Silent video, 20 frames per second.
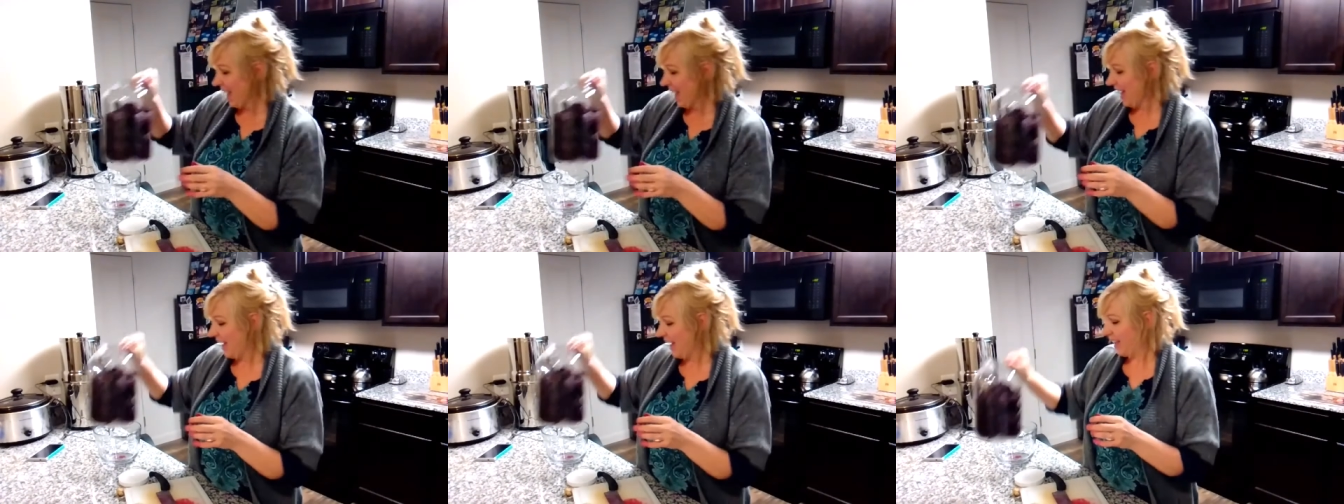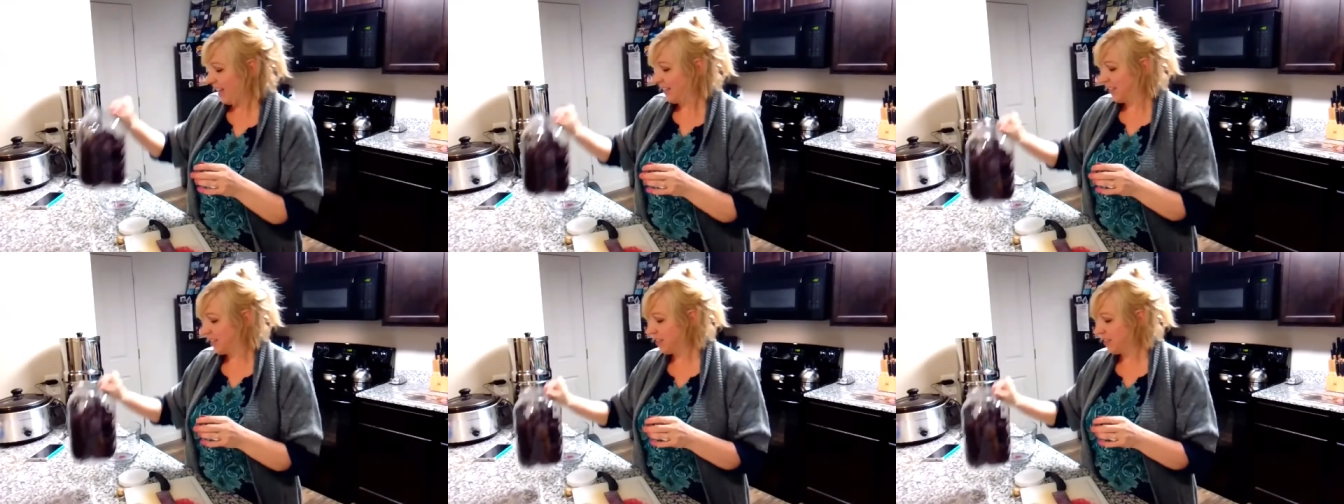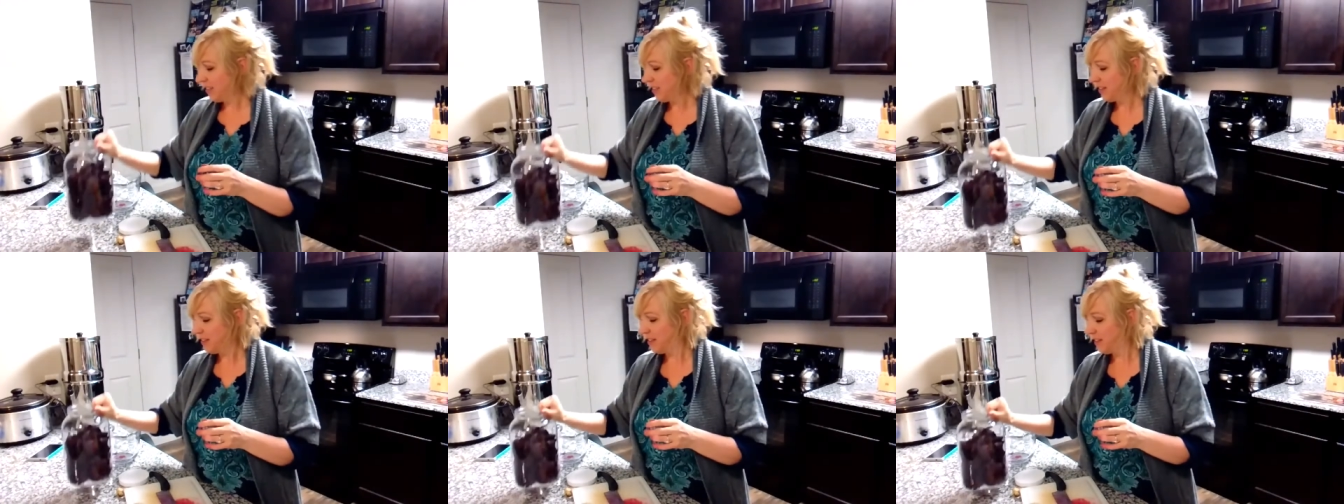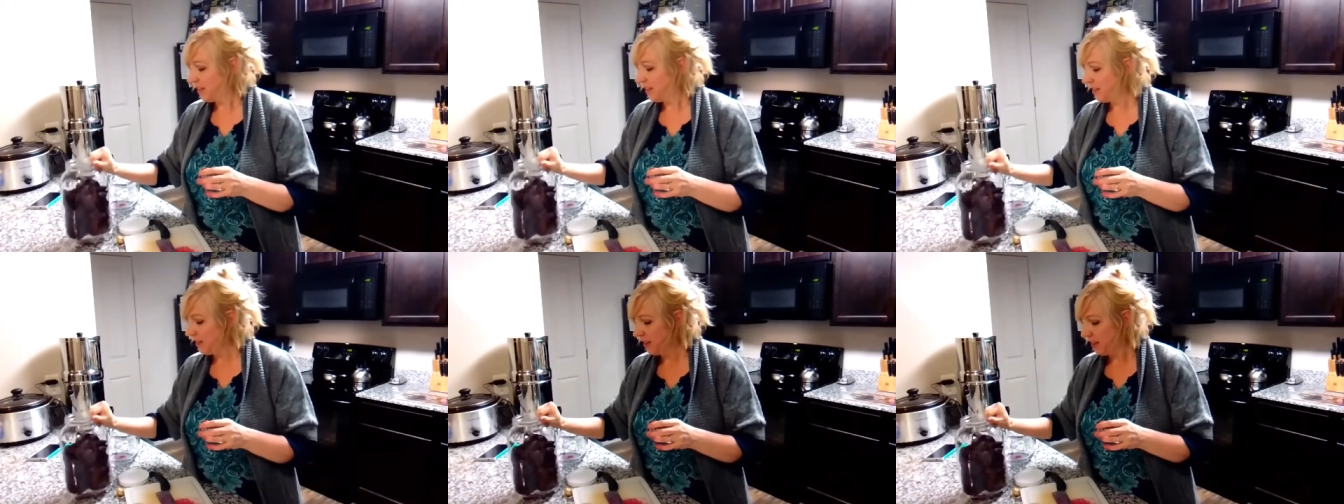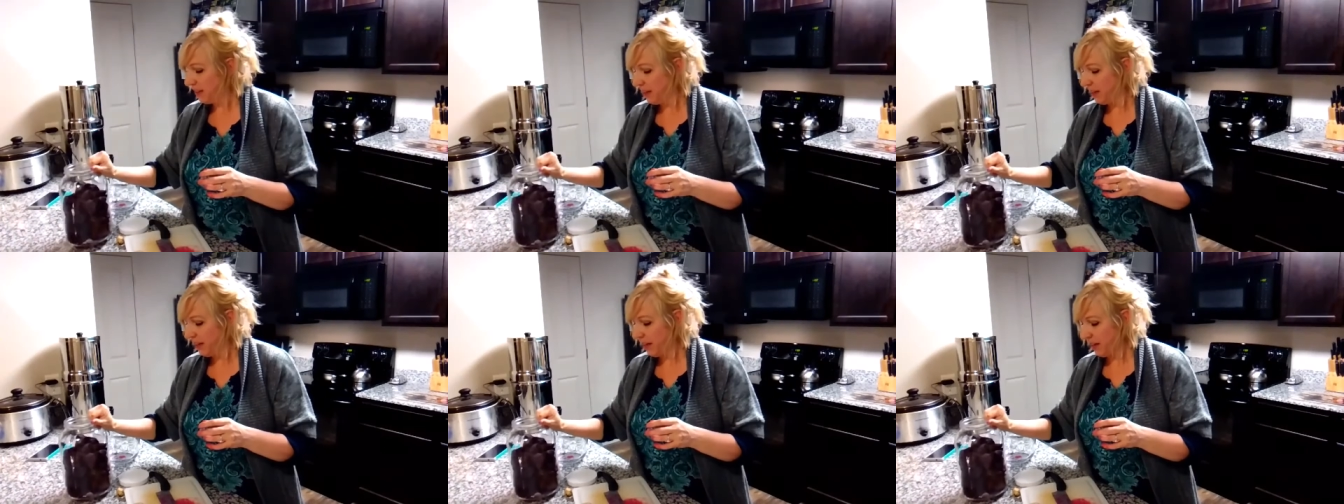And
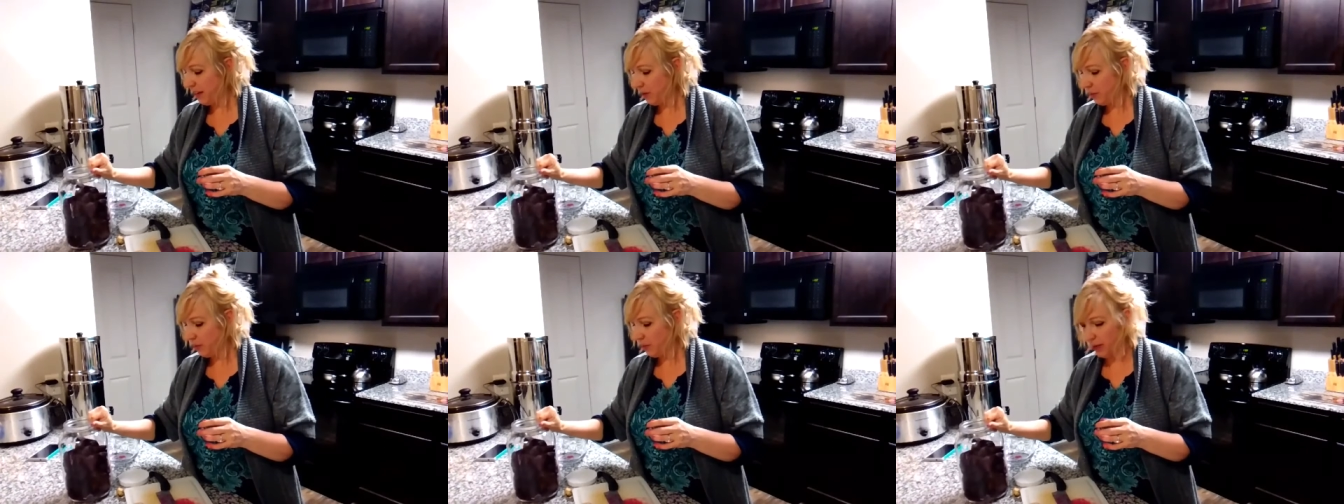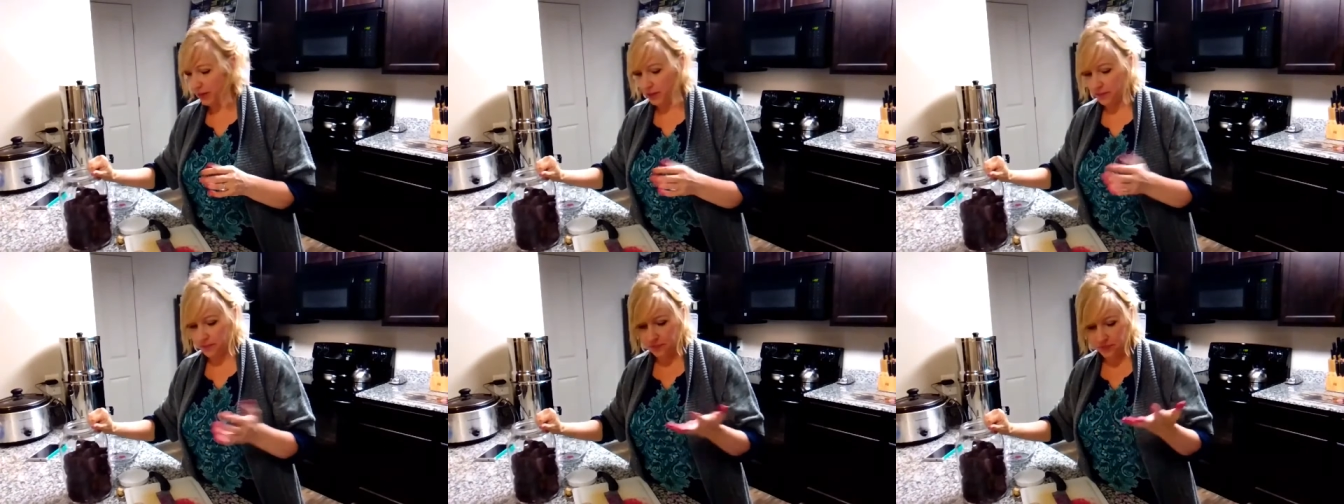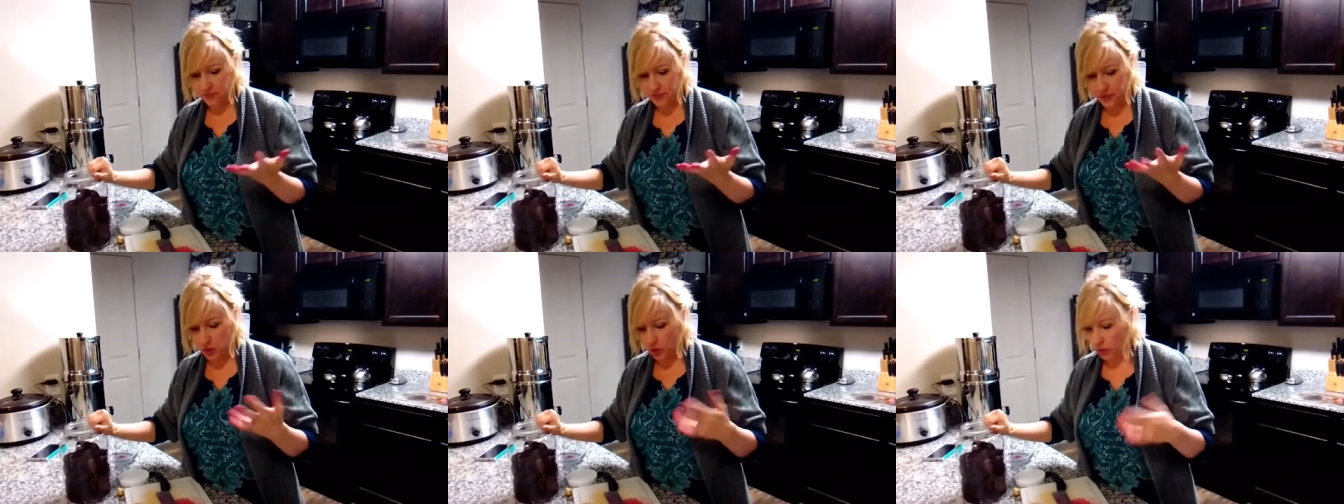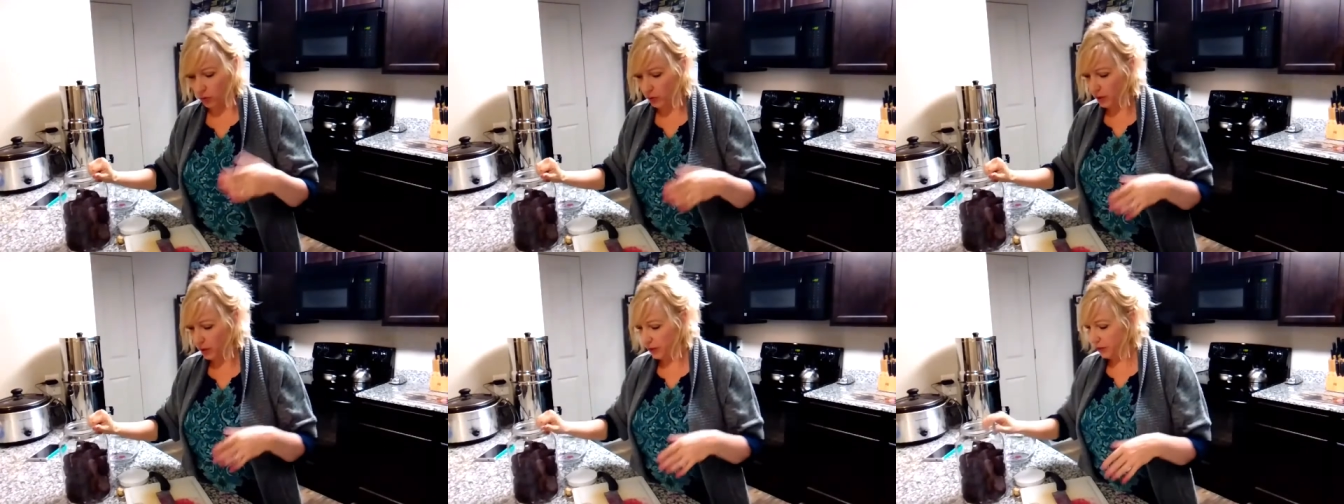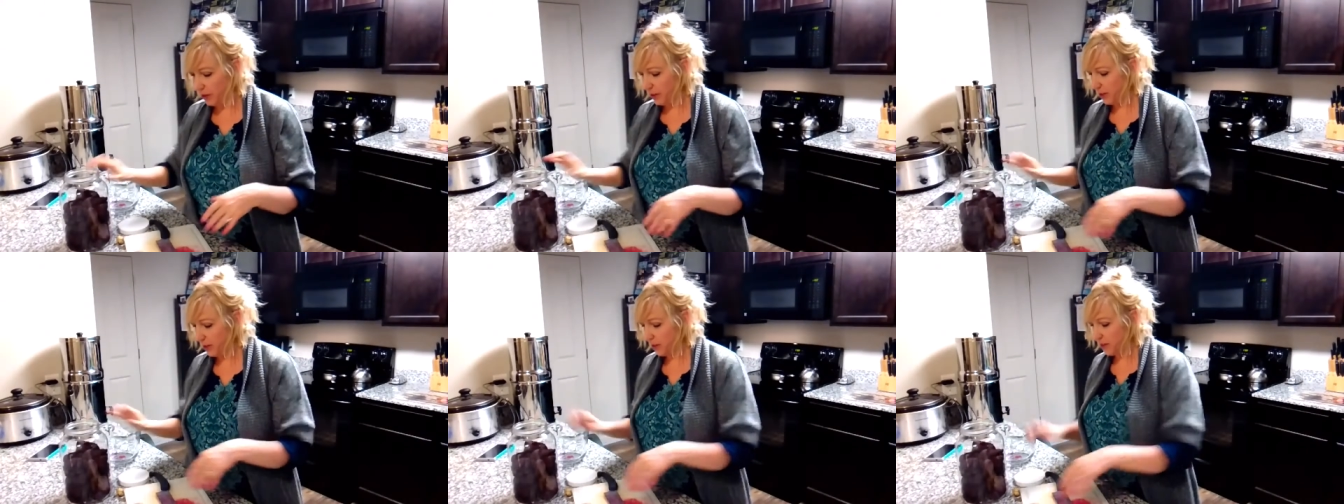anyway, so
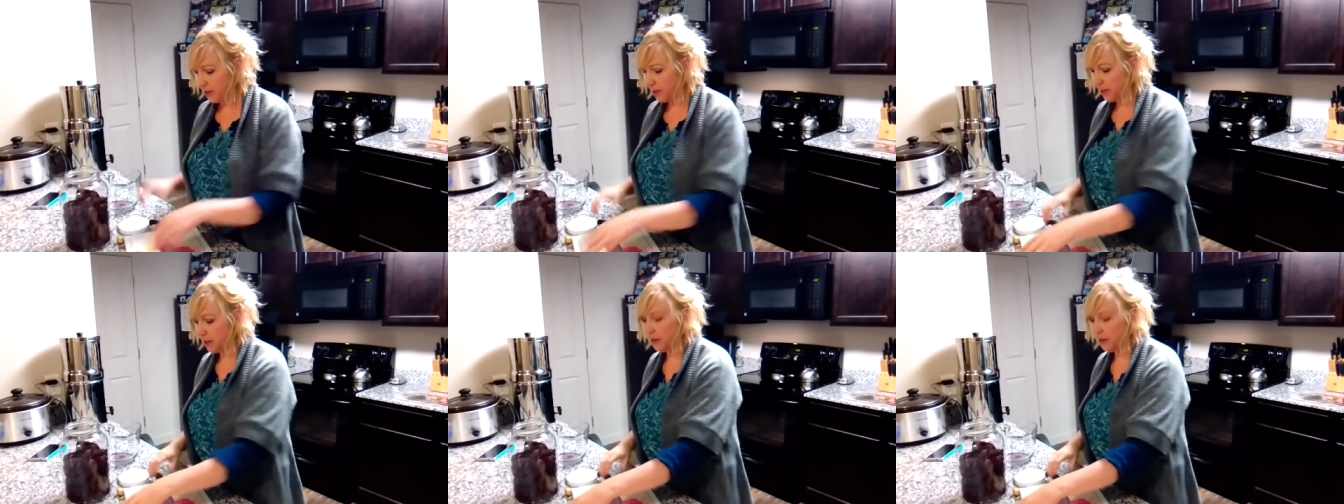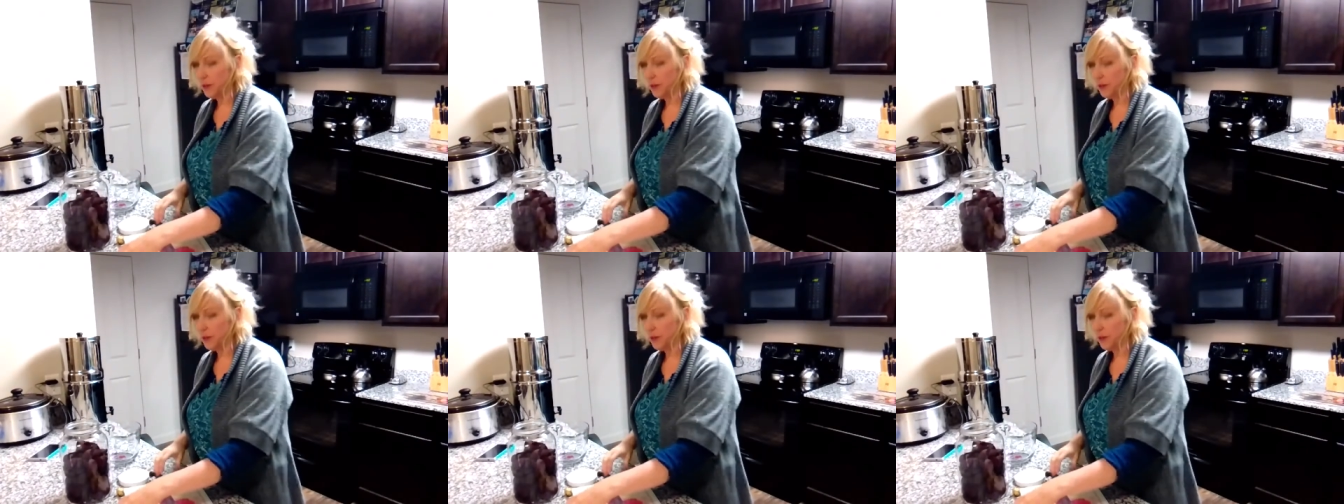here it is.